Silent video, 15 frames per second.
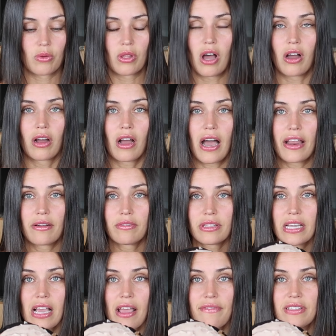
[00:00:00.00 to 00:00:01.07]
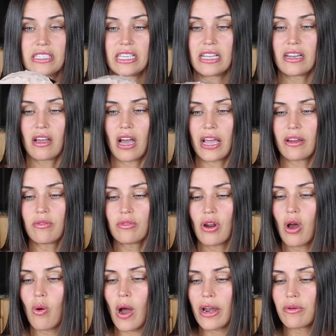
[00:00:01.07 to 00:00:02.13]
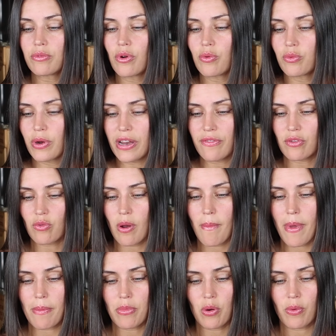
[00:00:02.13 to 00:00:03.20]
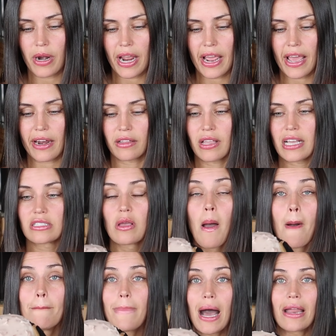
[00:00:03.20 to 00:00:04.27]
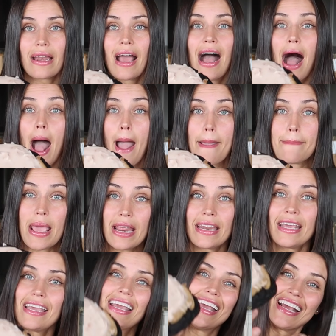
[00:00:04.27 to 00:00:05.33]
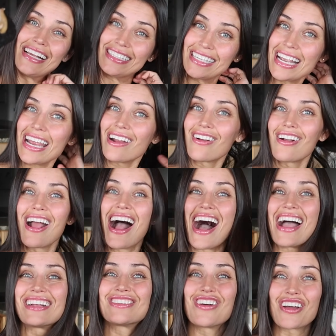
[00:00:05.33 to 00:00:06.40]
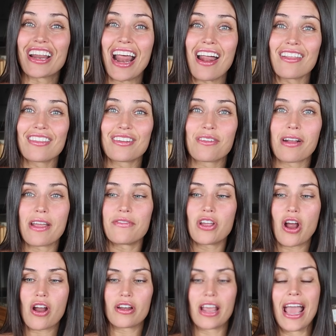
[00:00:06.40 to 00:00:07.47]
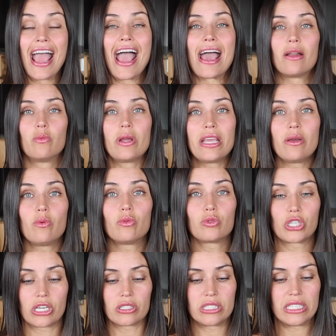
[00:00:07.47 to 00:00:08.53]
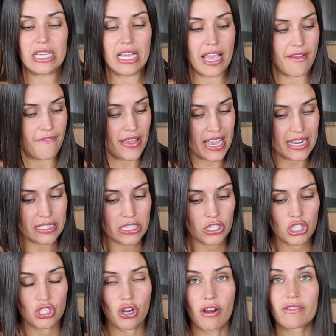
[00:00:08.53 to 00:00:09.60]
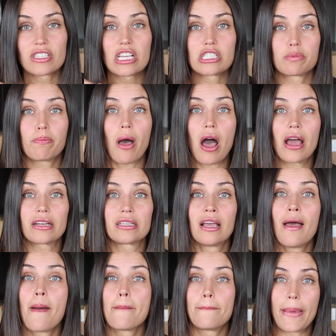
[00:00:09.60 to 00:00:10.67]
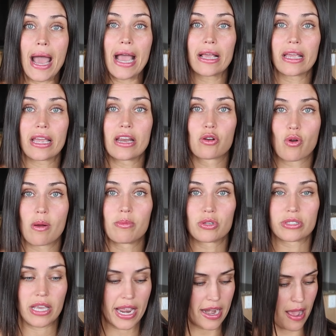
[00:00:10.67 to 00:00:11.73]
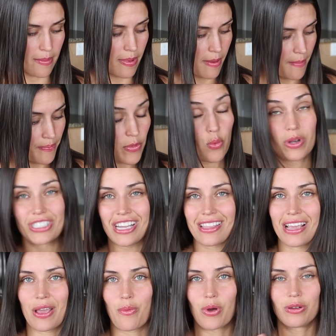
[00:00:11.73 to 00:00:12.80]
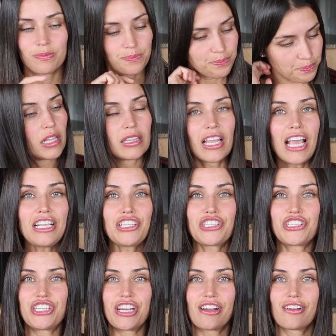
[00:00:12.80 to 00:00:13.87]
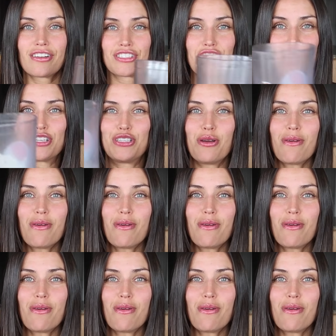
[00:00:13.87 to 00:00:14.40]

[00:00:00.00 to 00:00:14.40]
long. I don't think I've seen it. I don't know even remember when I had it last, but I made it, it's here. I took it out of the graveyard and we shall see if it deserves a spot back in Crumbl's lineup, which I think it will. Let's cheers to